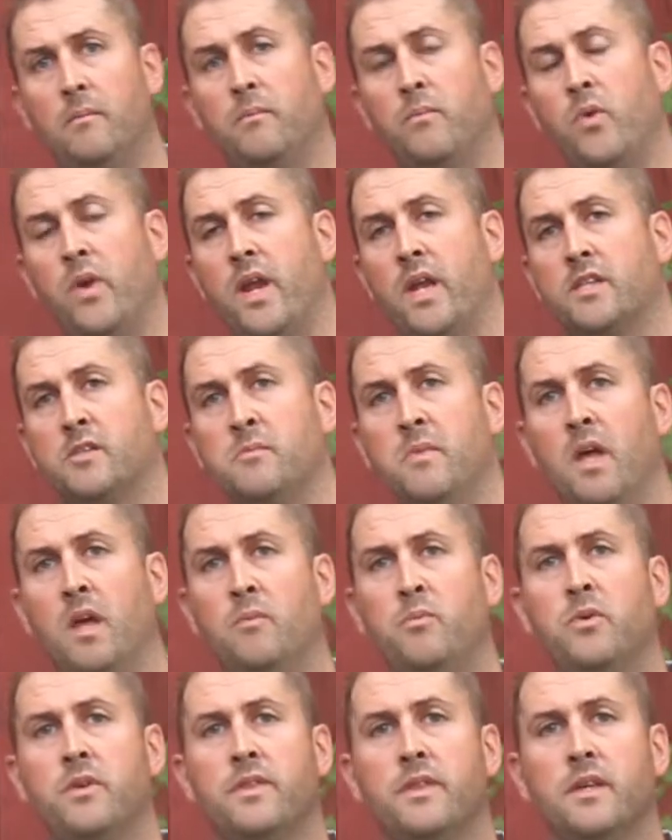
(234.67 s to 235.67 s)
We had some
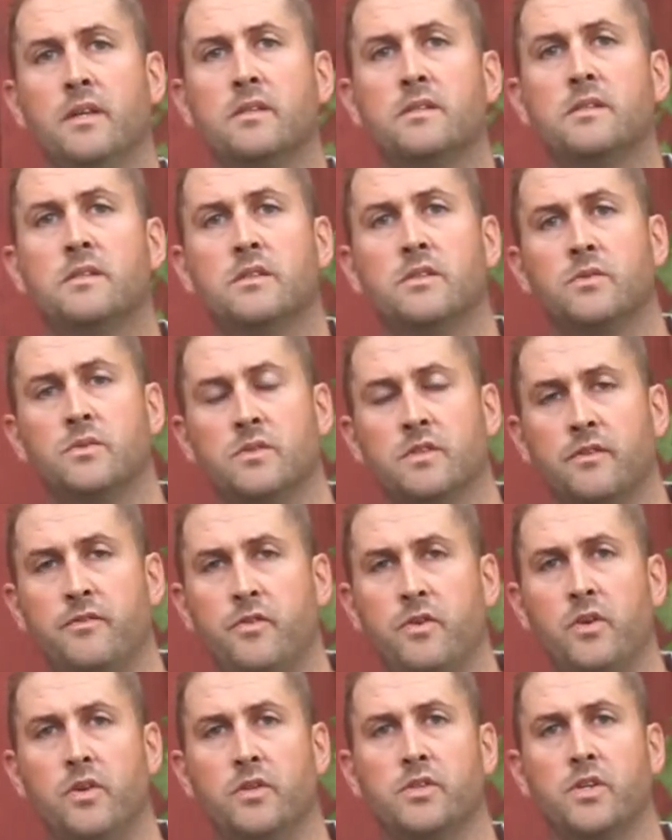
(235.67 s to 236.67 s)
help with this. This was a
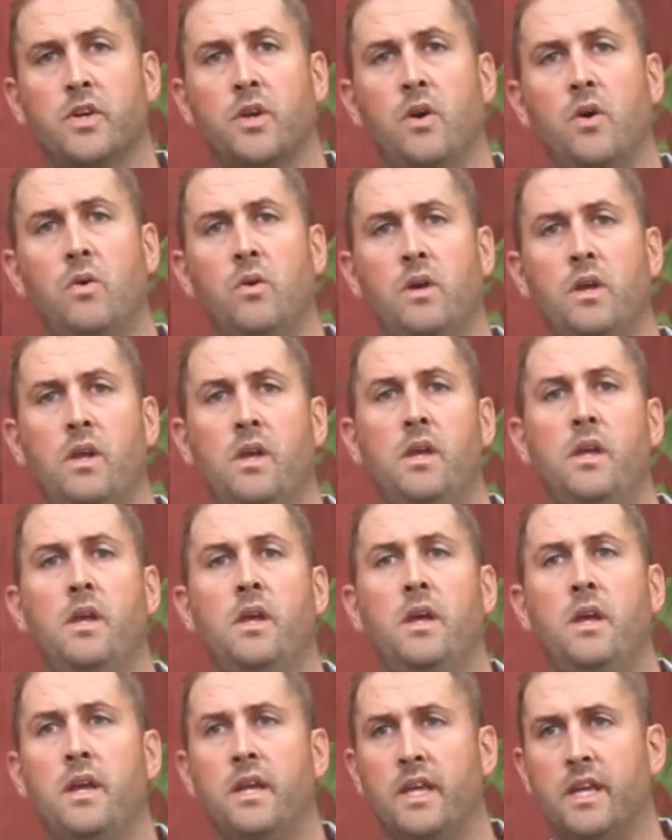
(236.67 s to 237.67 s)
few years ago.
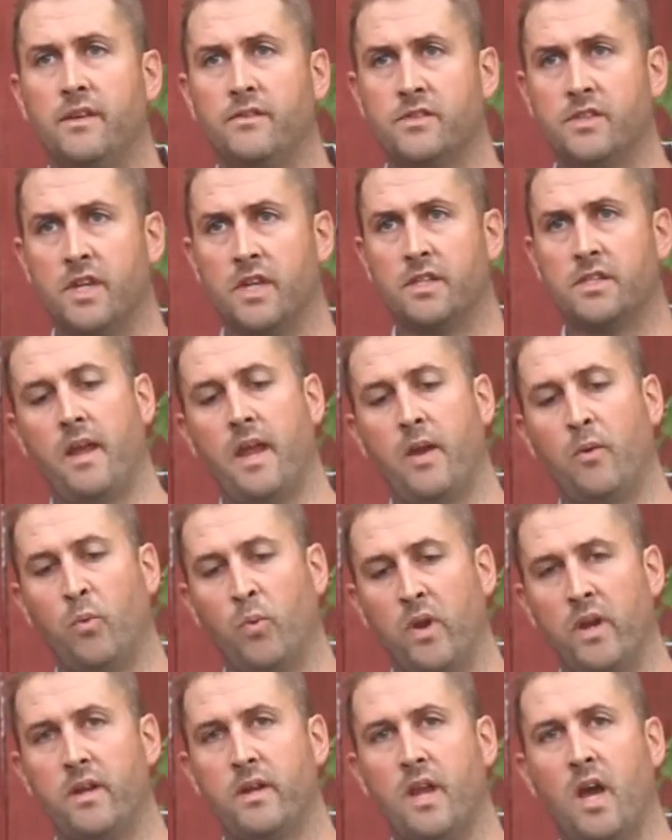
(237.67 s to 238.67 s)
It gives us a
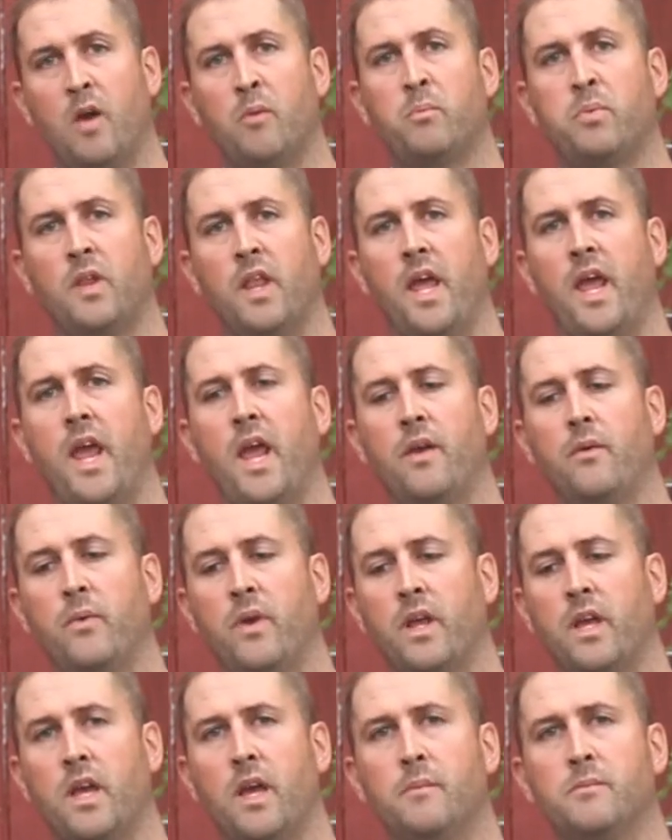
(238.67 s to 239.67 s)
written down plan
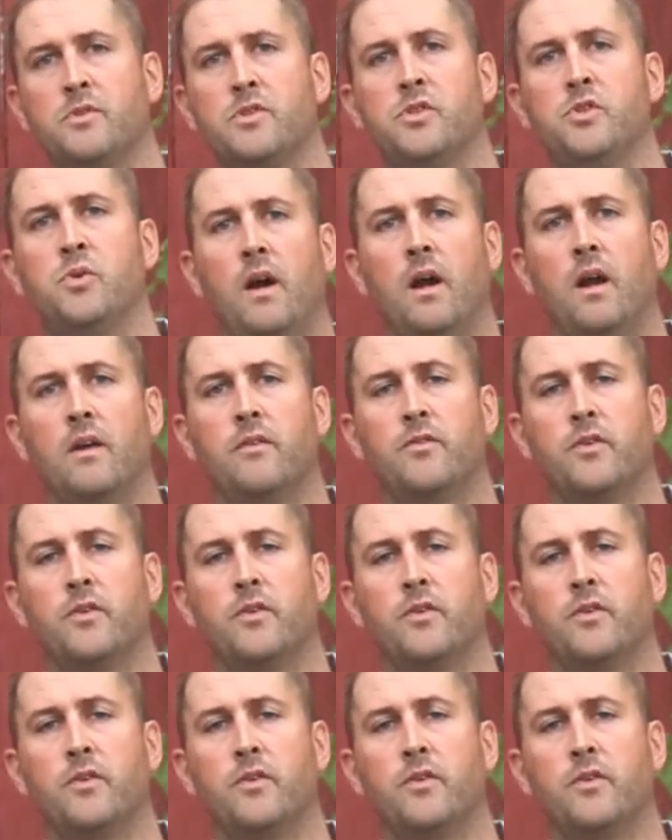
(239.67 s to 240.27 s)
when it comes to our